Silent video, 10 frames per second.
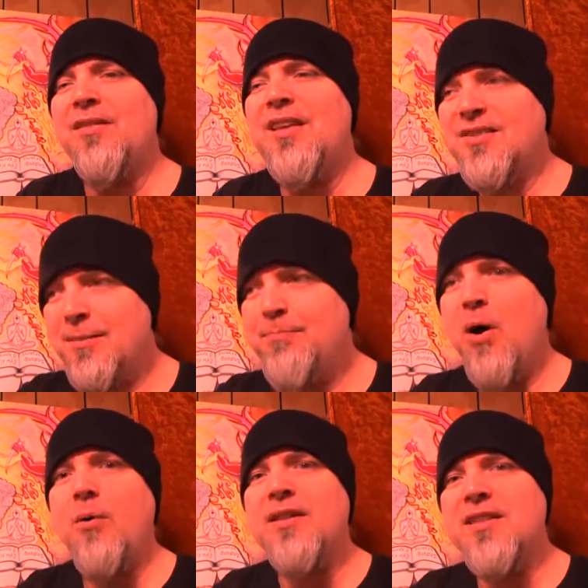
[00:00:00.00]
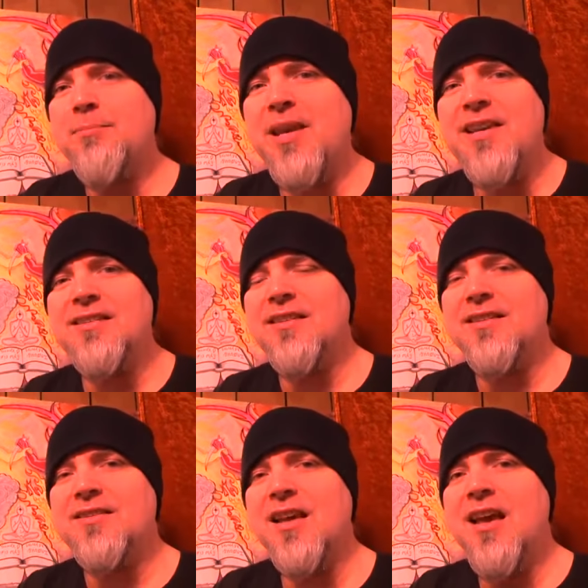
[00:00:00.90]
these components and
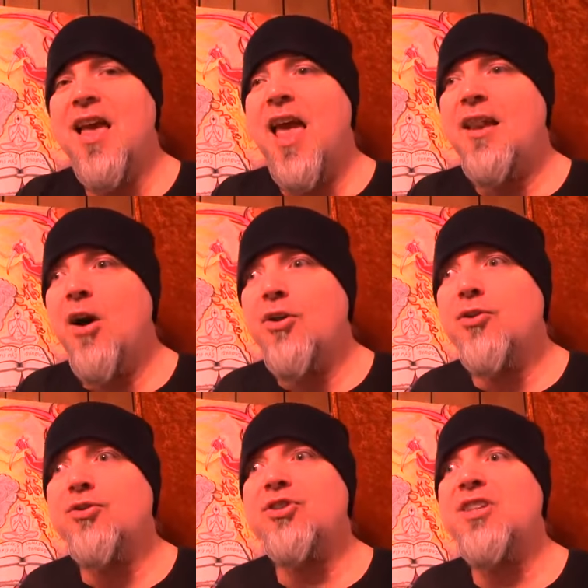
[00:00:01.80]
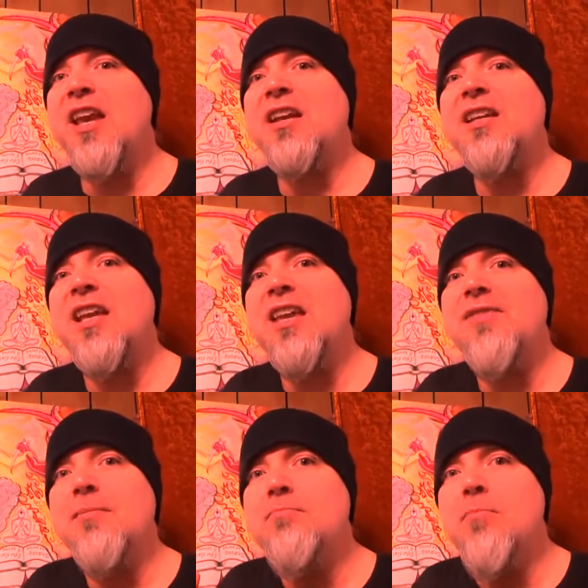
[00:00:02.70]
pieces and understand
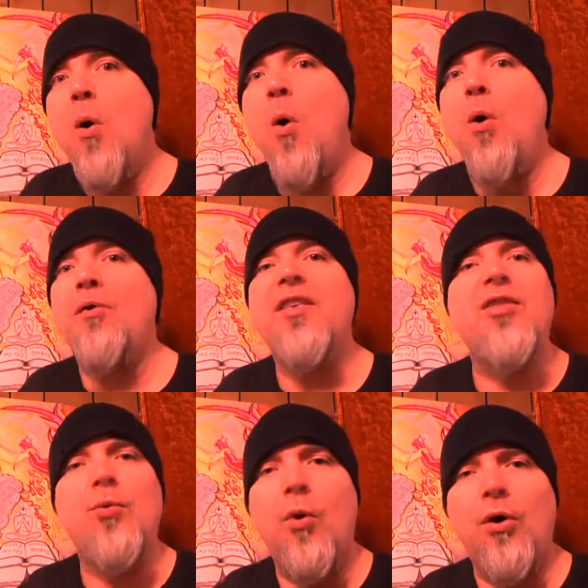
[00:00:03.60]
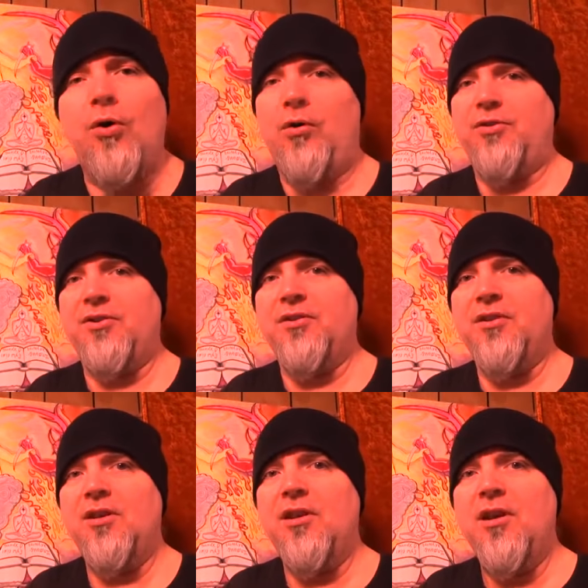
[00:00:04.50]
even more than the world.
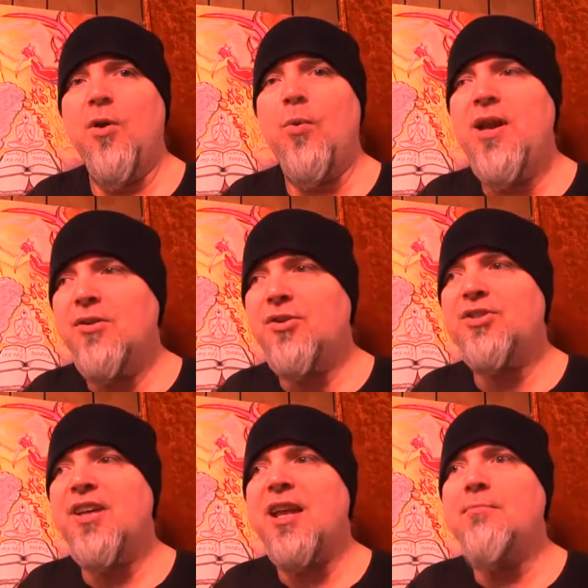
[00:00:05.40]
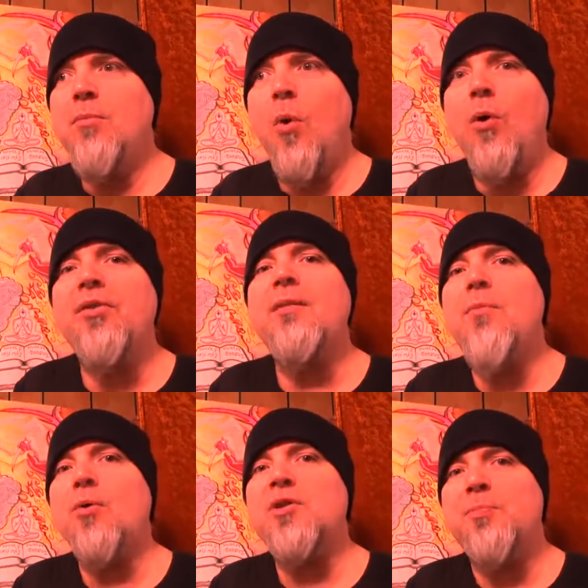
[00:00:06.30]
We understand more than
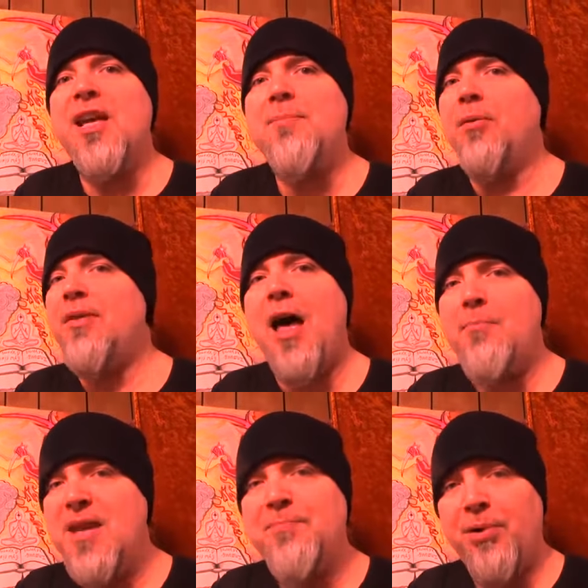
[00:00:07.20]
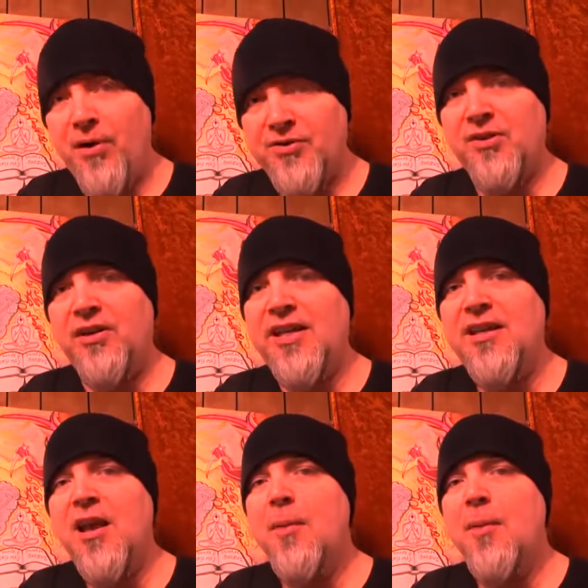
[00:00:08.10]
most people, not me personally,